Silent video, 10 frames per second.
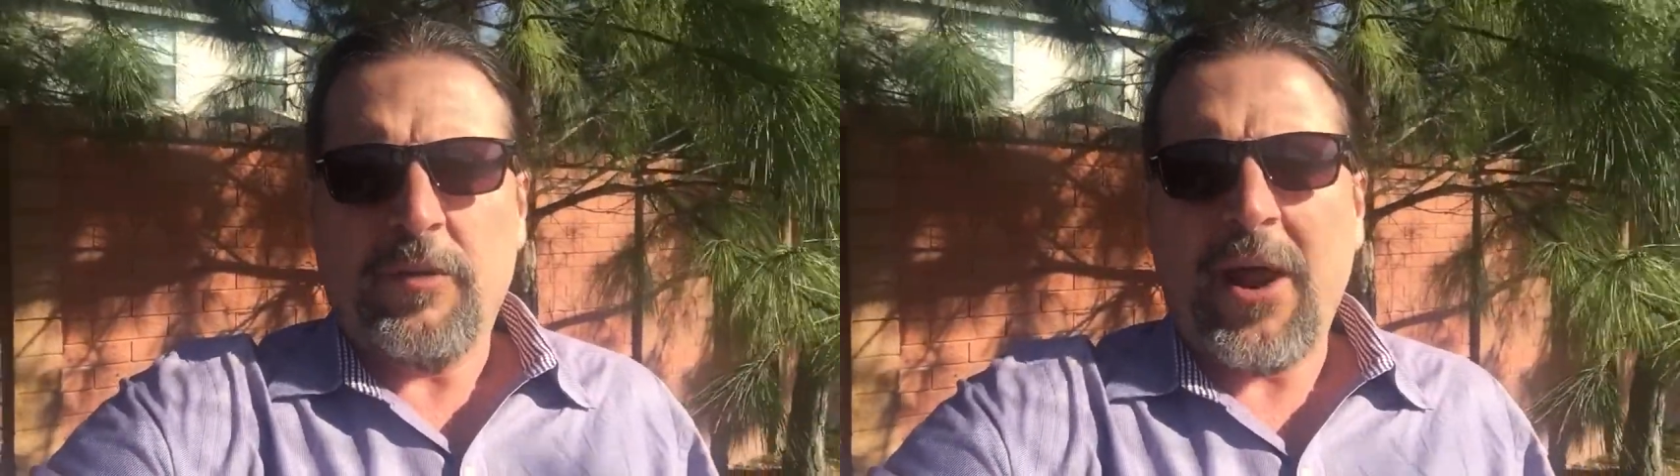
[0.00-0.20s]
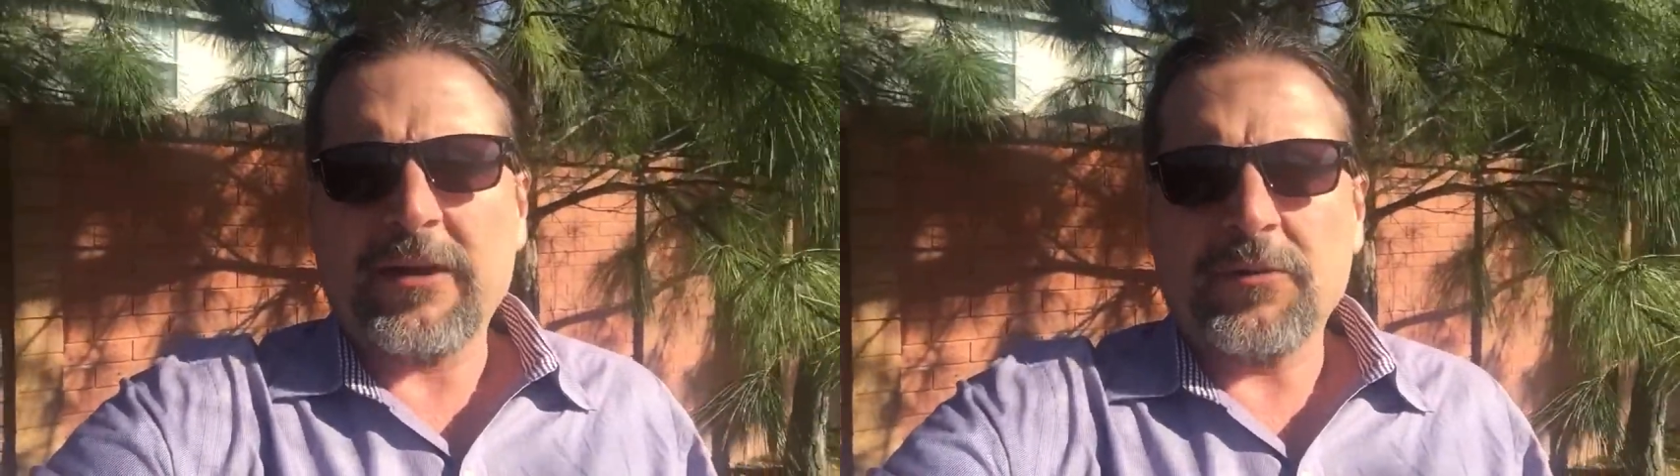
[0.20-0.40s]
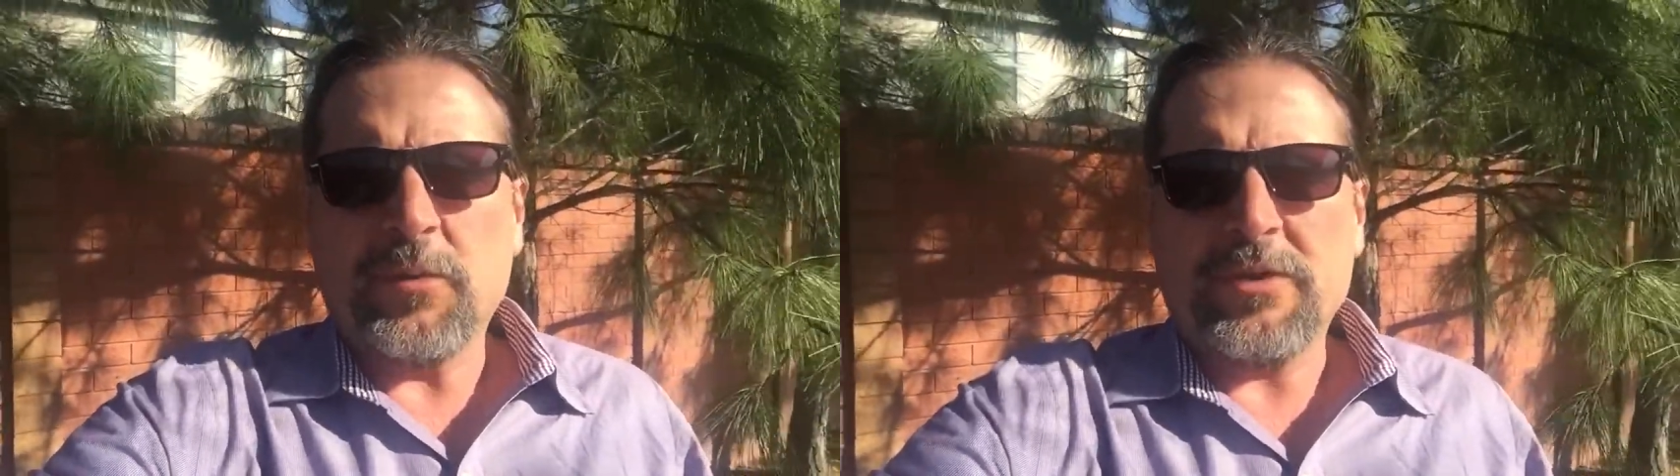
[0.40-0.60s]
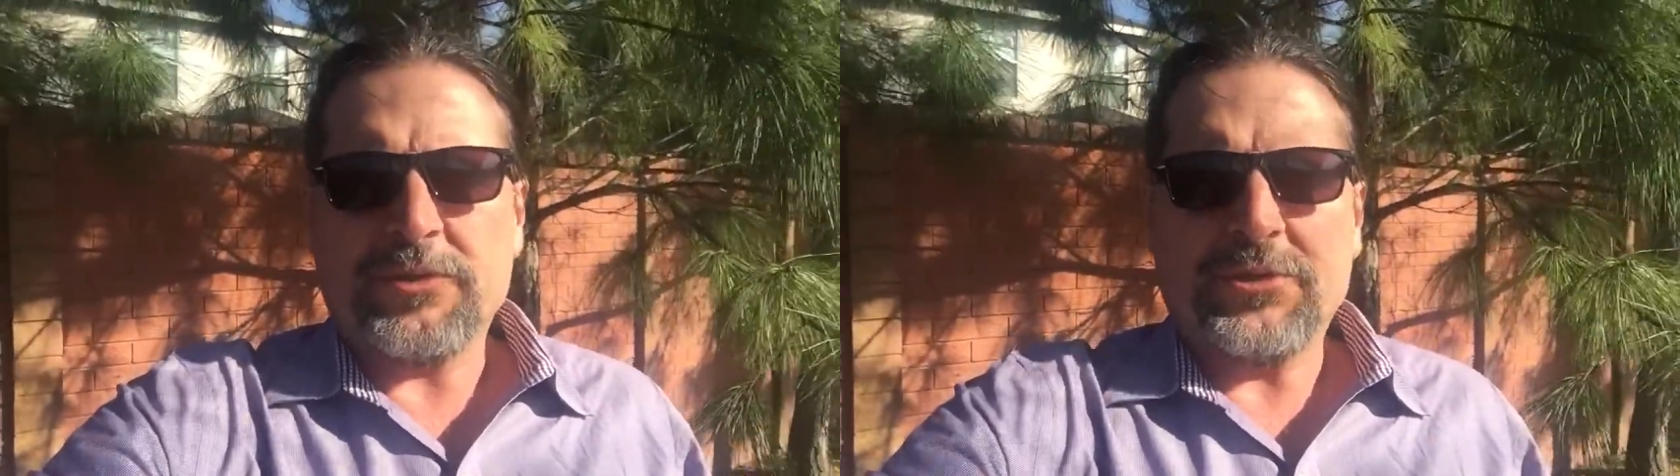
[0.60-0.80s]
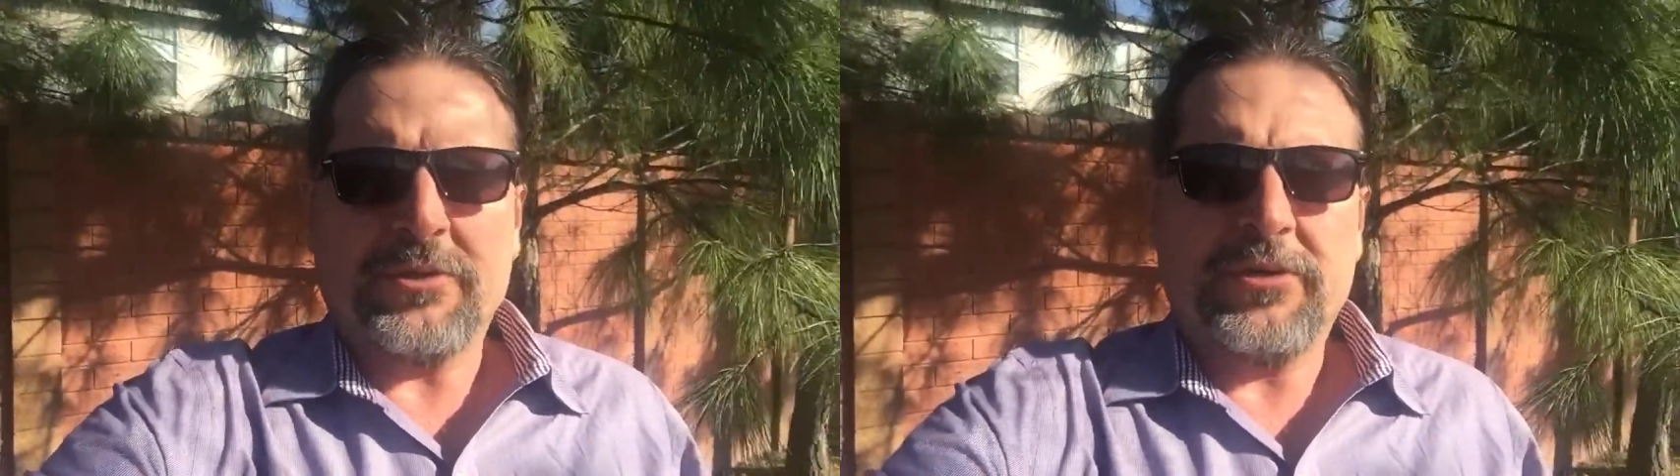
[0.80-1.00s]

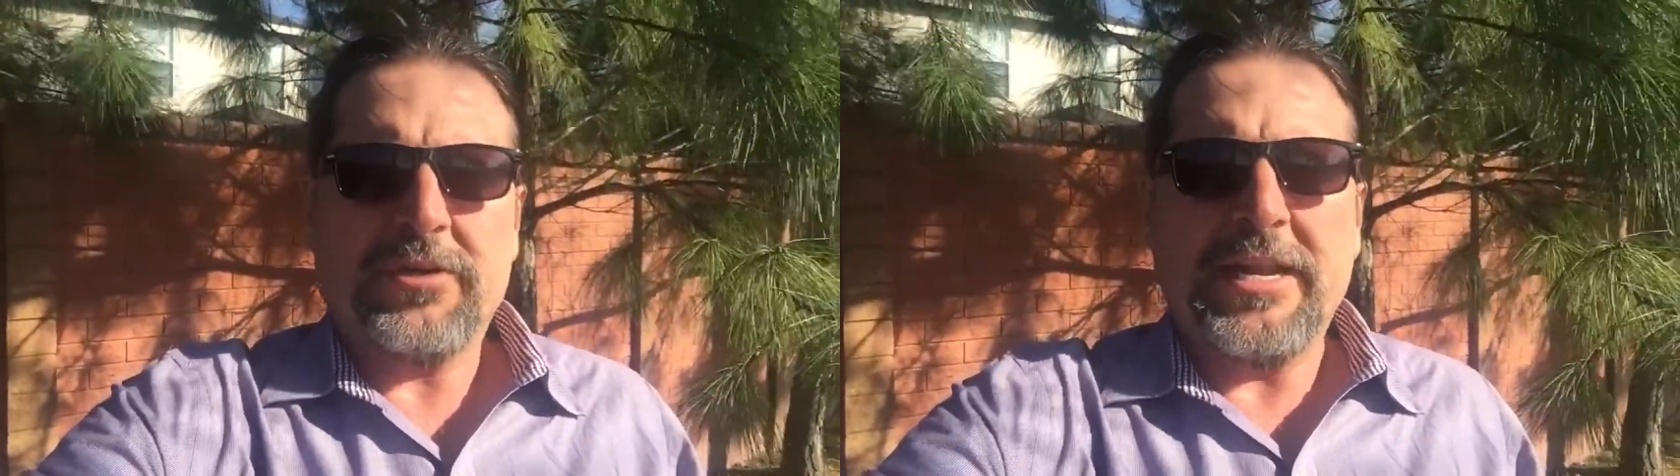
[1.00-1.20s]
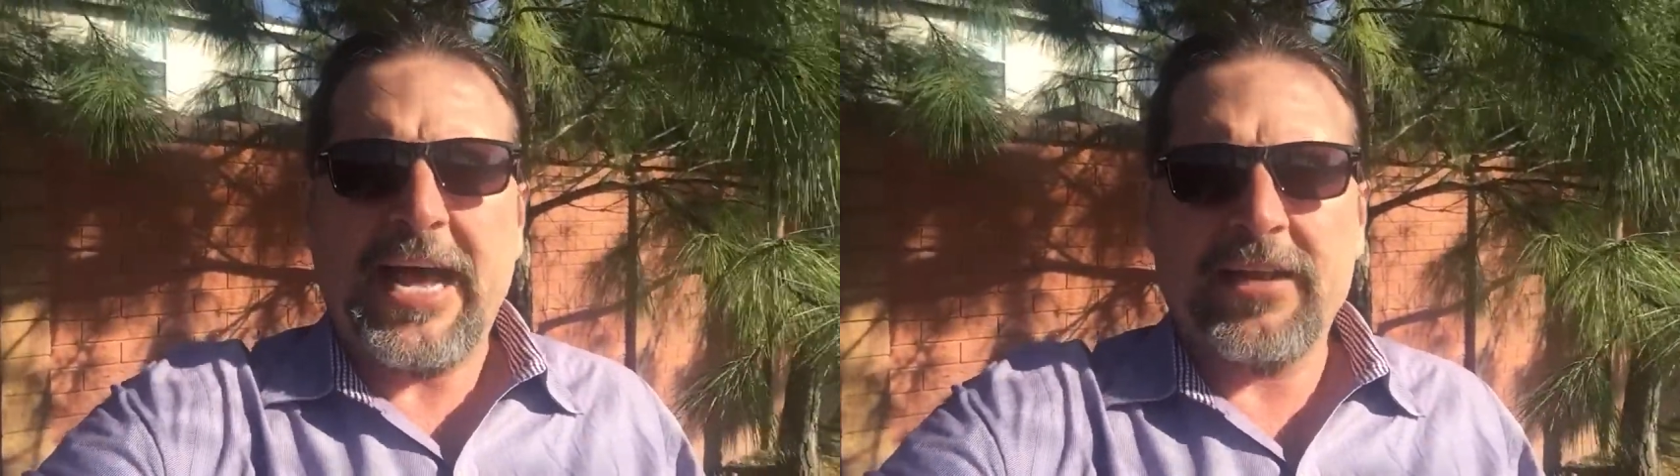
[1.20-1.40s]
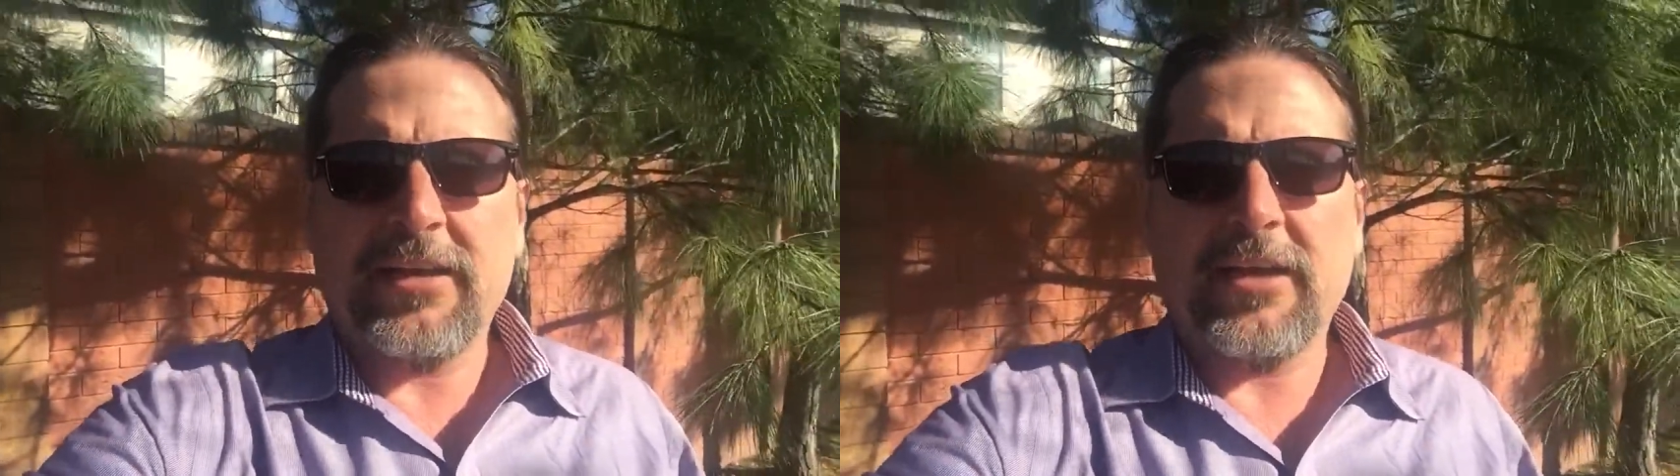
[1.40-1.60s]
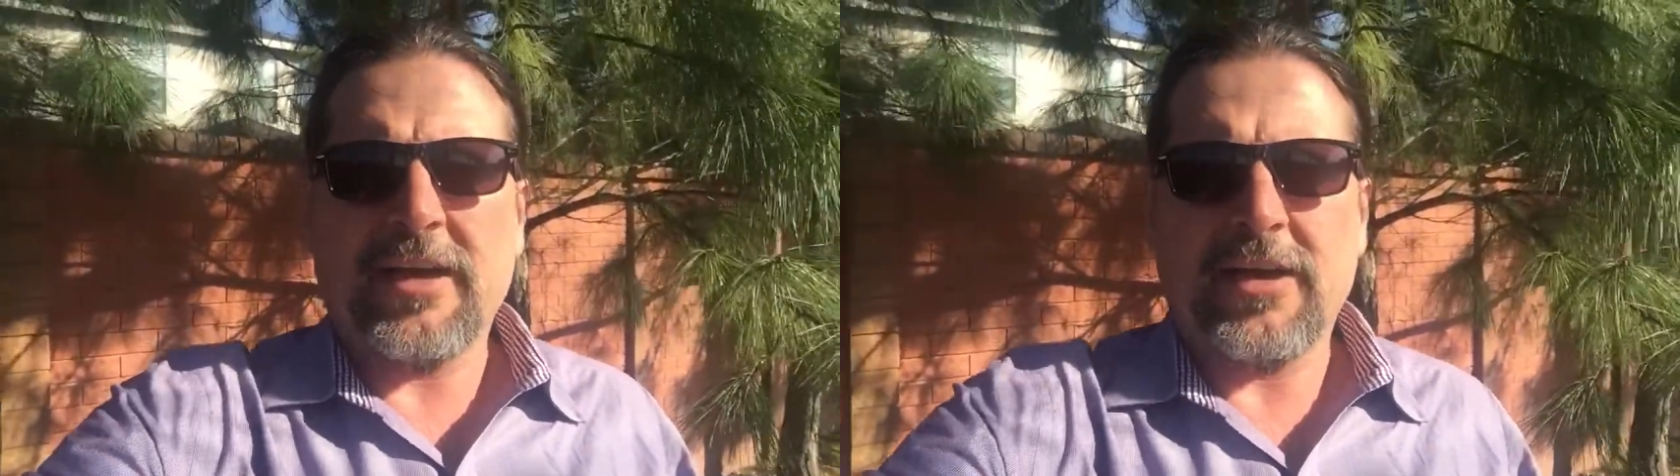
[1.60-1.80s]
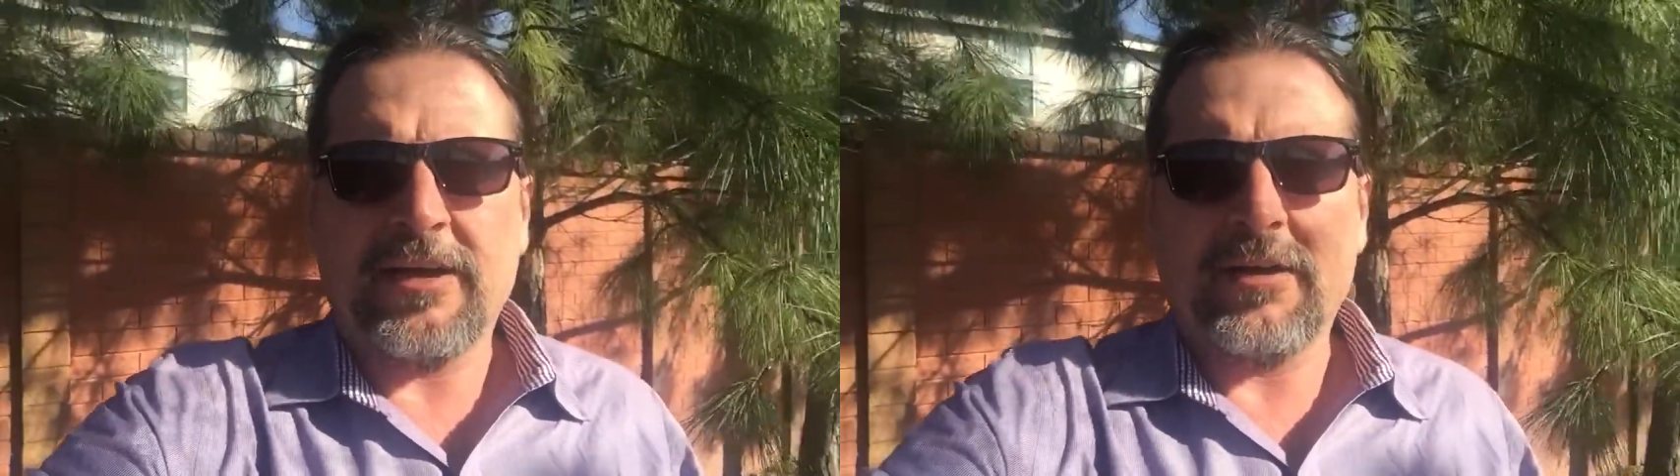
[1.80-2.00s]

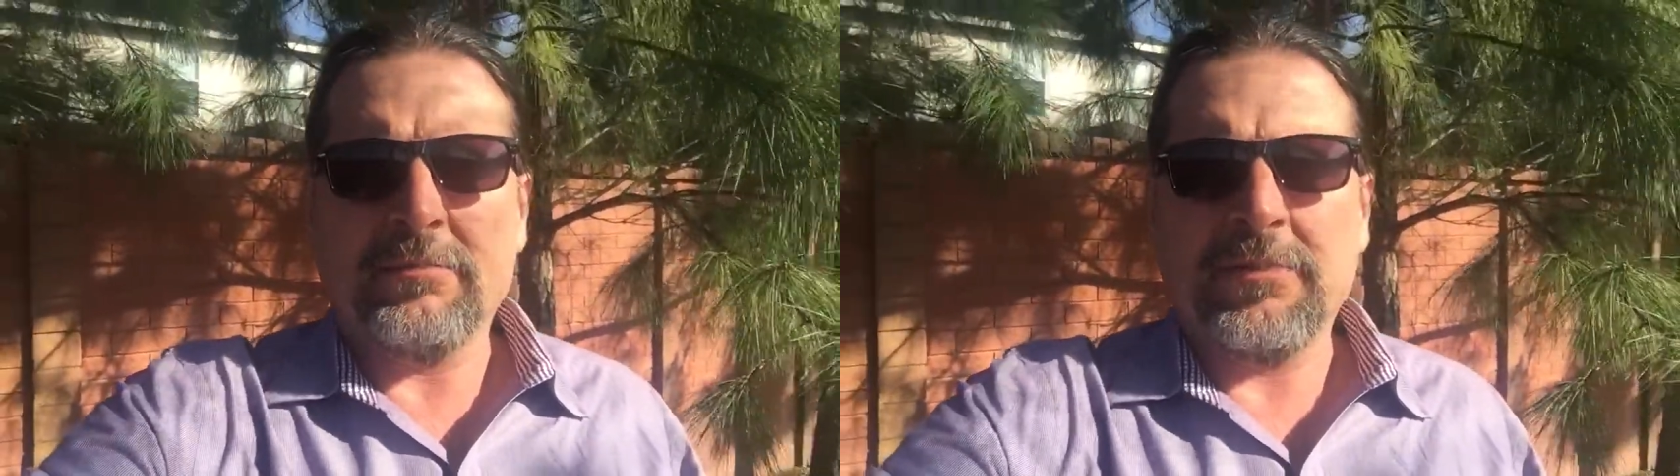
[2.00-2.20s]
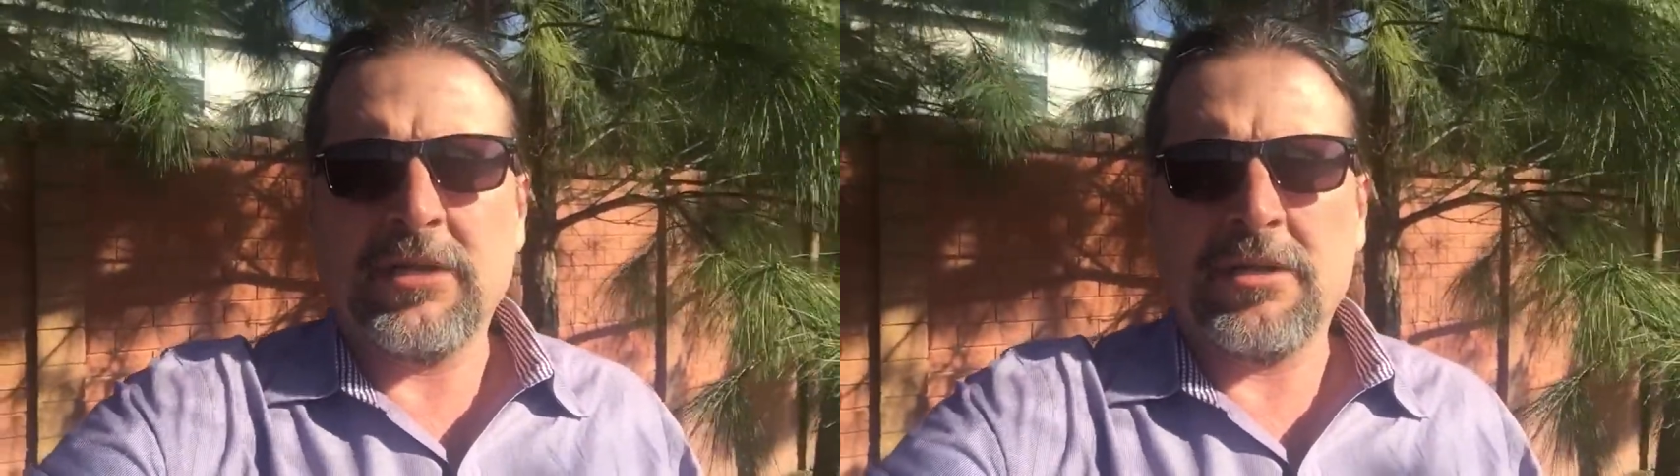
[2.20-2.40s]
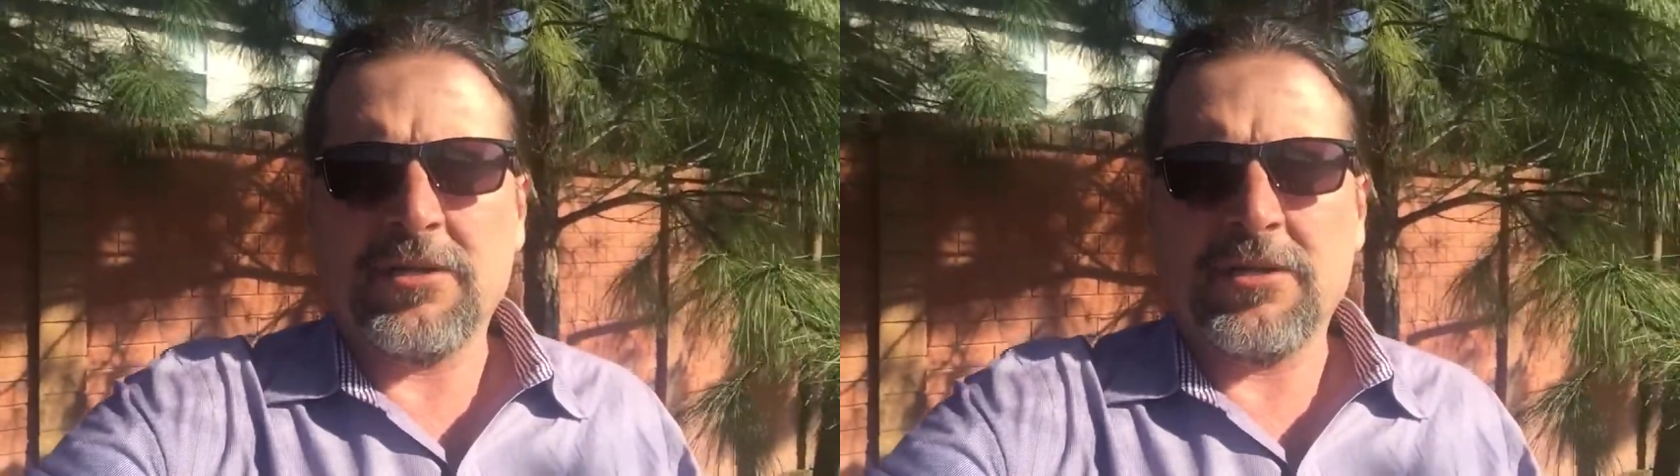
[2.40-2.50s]
RonaldWilshire.com.